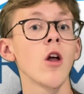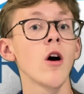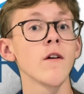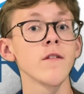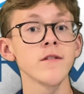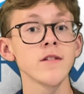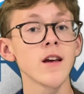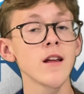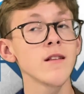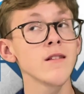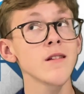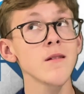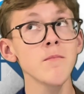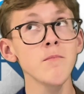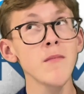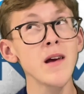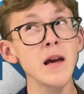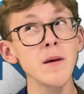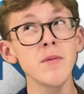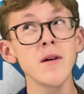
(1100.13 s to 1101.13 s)
of sense.
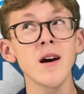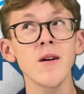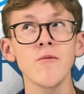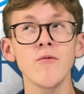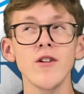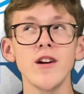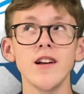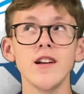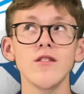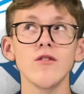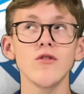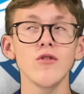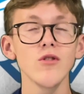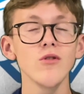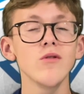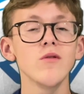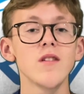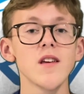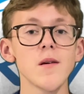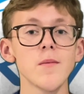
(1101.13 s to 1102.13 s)
Maybe I'm reading too
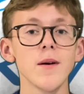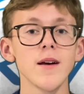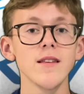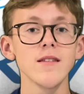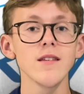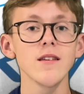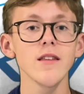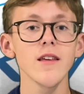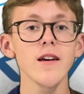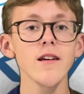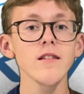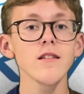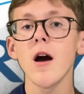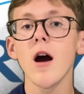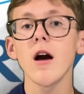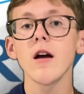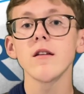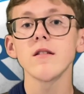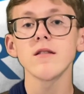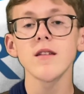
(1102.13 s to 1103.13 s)
deep into this.
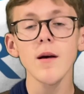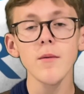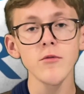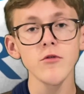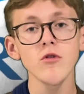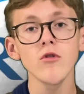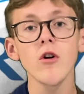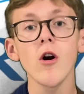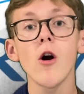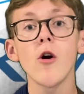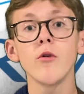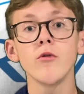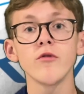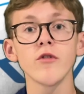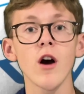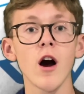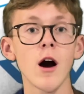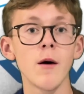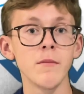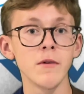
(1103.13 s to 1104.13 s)
Samsung owns
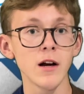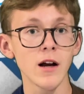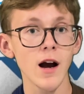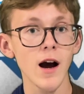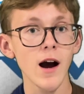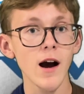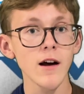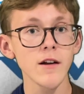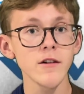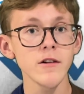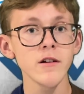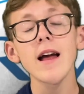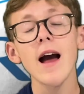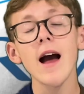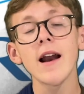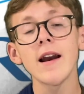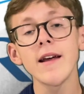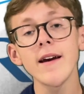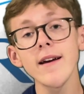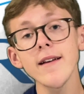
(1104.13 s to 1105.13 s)
Harman Kardon, and
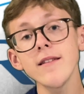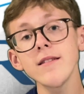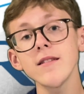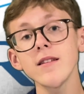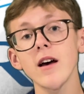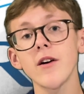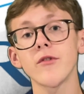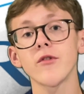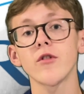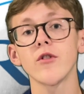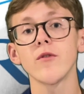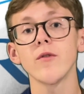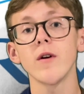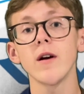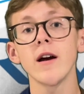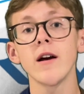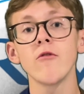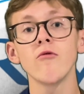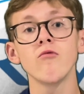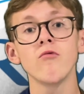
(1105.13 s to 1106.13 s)
in South Korea,
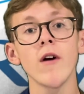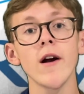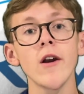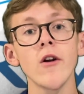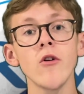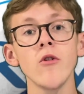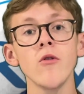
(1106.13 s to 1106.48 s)
Renault